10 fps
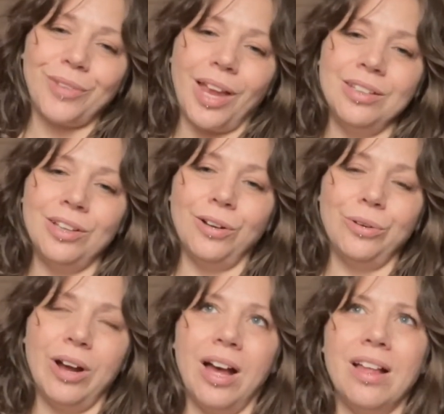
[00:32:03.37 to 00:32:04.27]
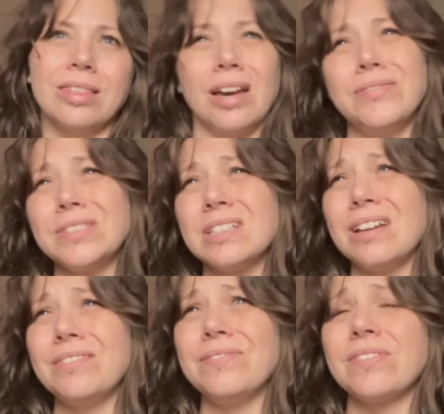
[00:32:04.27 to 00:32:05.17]
So life
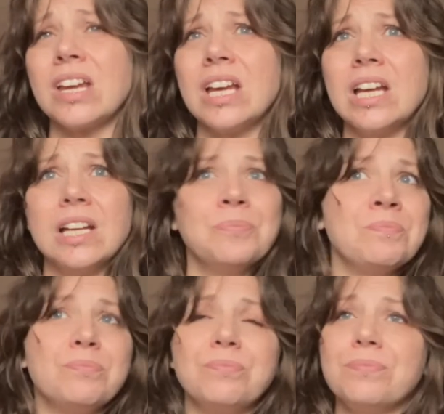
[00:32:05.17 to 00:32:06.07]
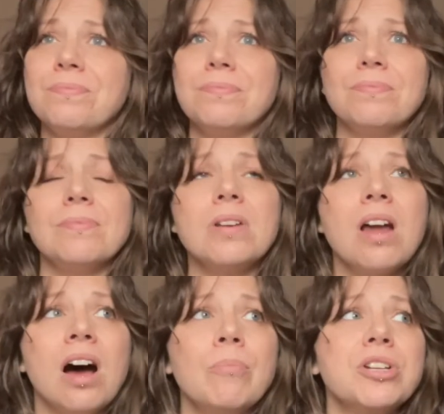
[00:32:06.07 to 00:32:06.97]
stuff.
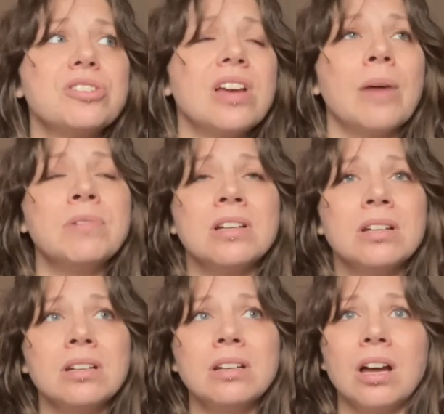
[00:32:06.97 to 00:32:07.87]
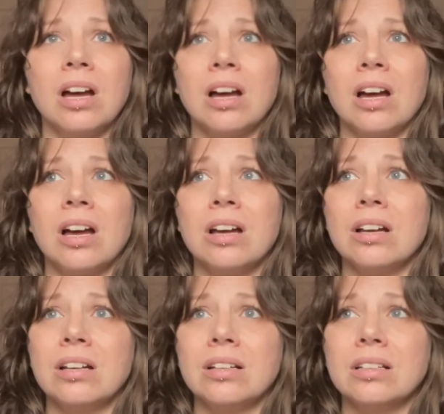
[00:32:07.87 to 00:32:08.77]
Not much is happening.
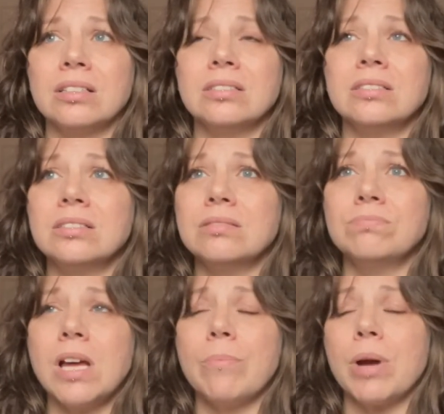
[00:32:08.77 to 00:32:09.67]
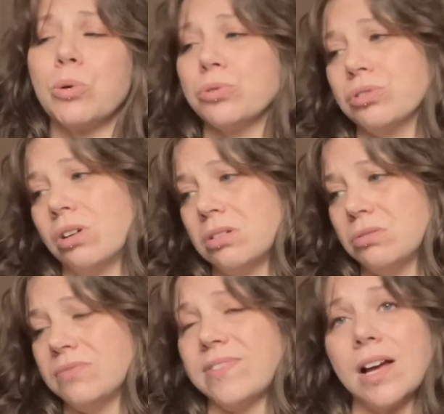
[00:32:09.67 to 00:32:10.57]
My older daughter,
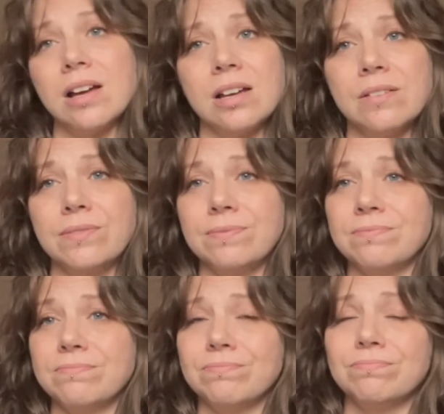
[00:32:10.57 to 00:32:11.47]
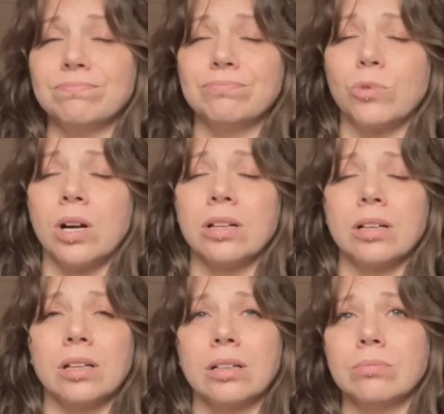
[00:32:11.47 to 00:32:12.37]
who's 5, wanted
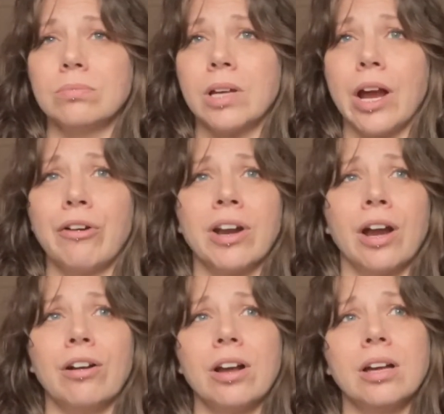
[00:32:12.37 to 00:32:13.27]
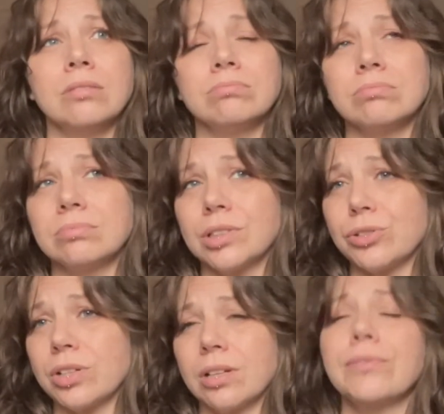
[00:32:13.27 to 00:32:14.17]
a Karen haircut. So
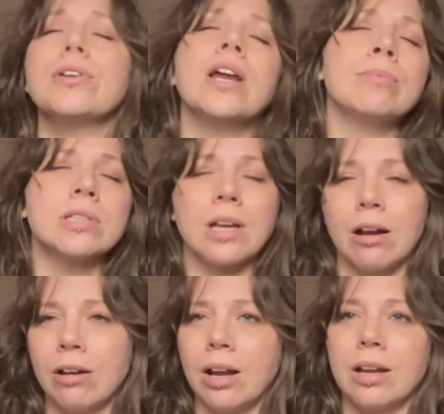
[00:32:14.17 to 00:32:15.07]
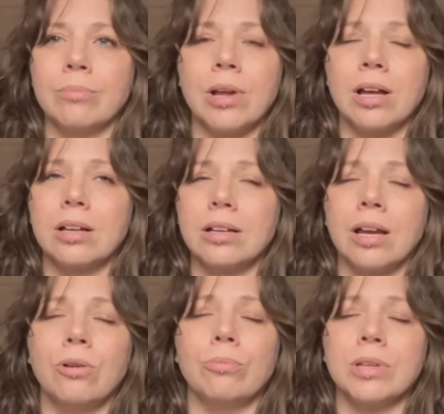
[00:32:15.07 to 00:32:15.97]
she, if your name is Karen, I
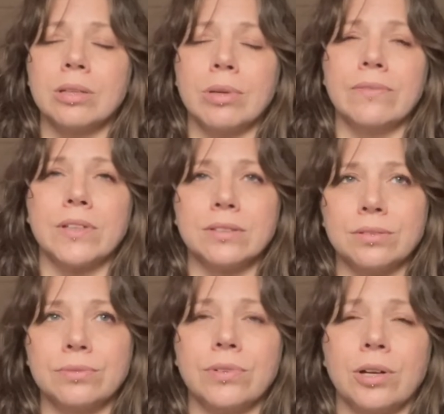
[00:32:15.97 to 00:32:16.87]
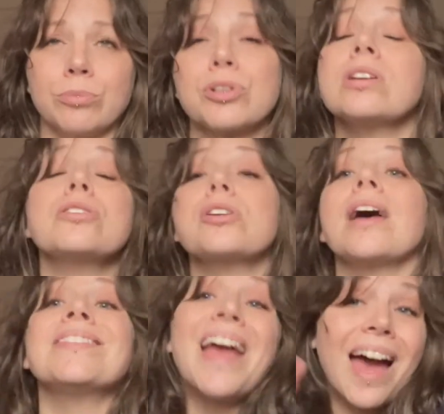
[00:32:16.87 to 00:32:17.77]
don't mean to be offensive. She
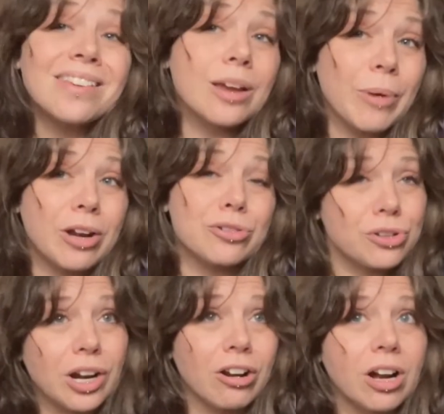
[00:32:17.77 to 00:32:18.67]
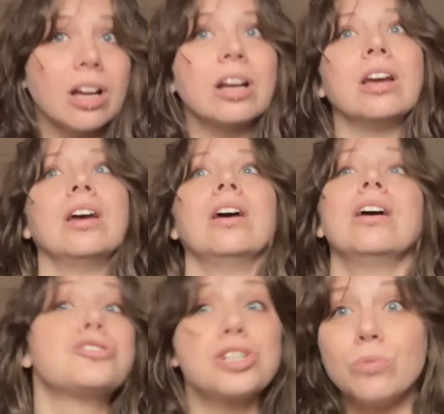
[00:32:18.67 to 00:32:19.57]
got the Ask a Manager haircut.
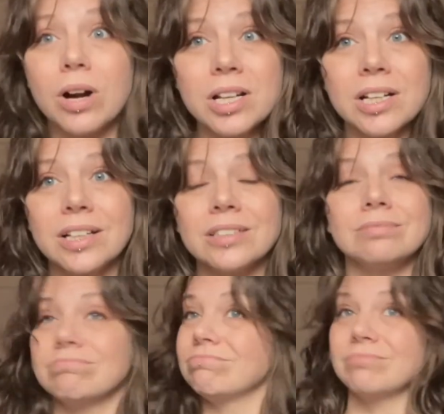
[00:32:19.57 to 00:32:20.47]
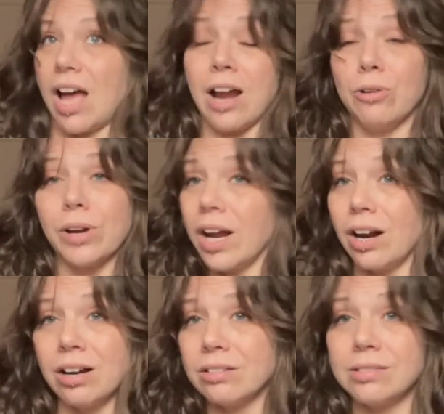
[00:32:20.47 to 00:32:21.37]
She wanted it. I don't
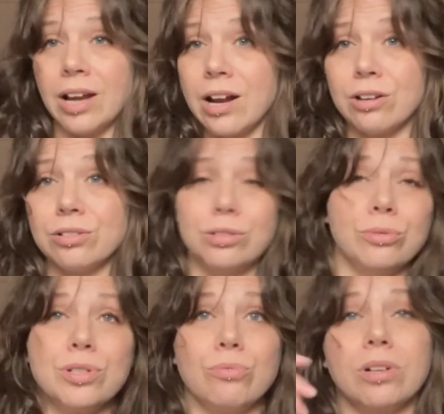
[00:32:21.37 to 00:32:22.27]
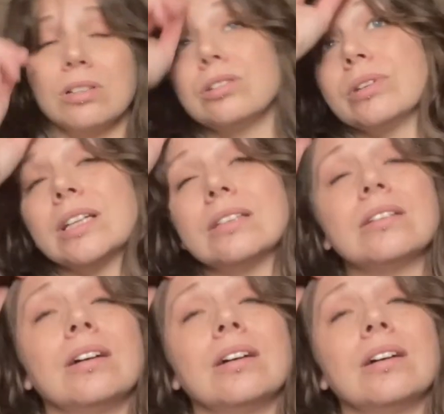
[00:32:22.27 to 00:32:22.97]
care. It's hair. You do what you want to it.